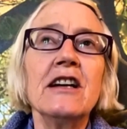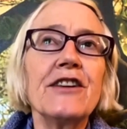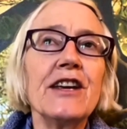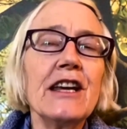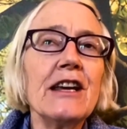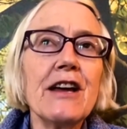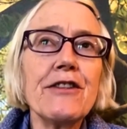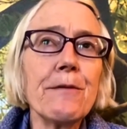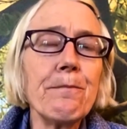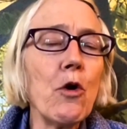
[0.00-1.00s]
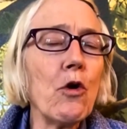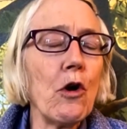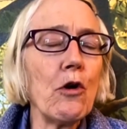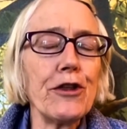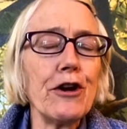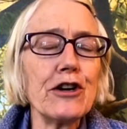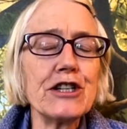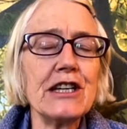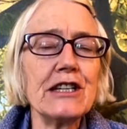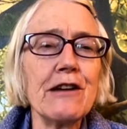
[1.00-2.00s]
the port
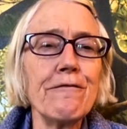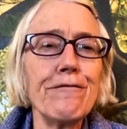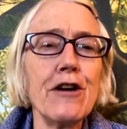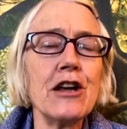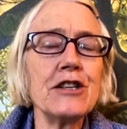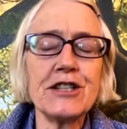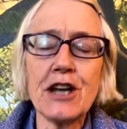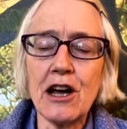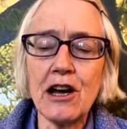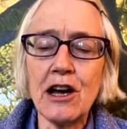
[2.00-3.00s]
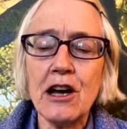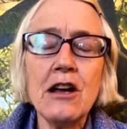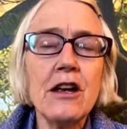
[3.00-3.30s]
authorities in France are,